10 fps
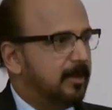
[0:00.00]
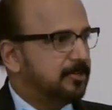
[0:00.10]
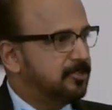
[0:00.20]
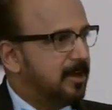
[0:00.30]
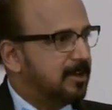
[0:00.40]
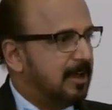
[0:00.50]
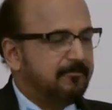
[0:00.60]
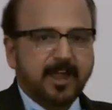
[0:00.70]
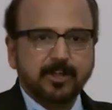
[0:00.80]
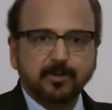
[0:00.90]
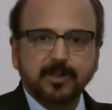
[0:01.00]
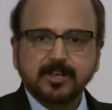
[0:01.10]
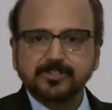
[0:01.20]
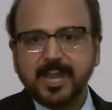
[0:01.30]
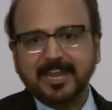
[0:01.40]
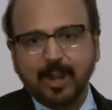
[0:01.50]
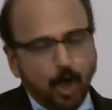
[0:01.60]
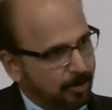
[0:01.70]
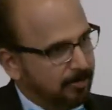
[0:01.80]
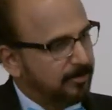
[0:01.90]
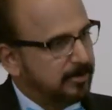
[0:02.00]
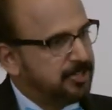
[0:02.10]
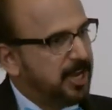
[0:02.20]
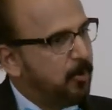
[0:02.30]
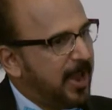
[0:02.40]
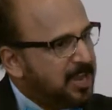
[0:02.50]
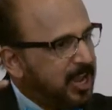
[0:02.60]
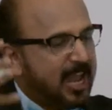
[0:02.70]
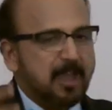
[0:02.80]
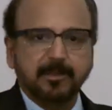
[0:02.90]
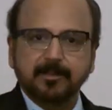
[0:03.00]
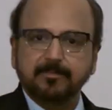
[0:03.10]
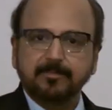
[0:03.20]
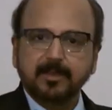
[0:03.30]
It's not confined to G eight alone. G twenty came in.